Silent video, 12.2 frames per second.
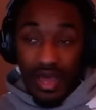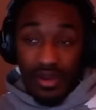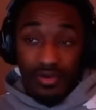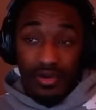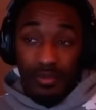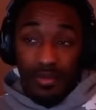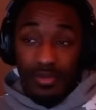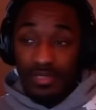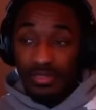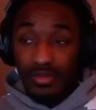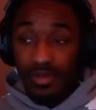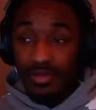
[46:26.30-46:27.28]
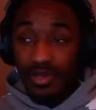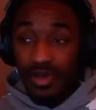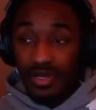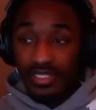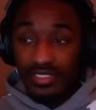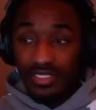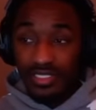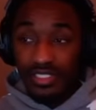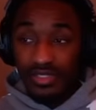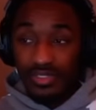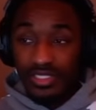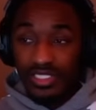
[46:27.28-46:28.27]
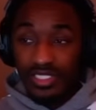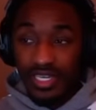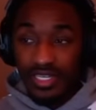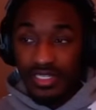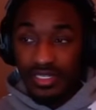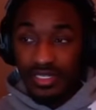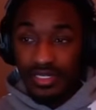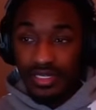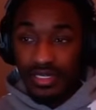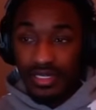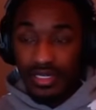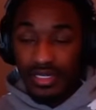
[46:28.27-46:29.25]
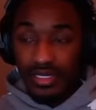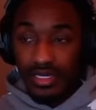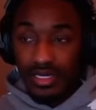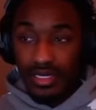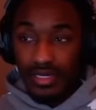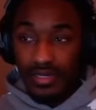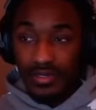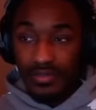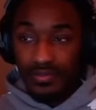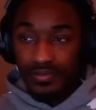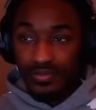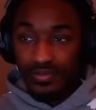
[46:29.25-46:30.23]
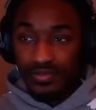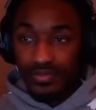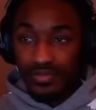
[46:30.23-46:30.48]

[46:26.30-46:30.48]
I don't know. Maybe y'all can literally say, you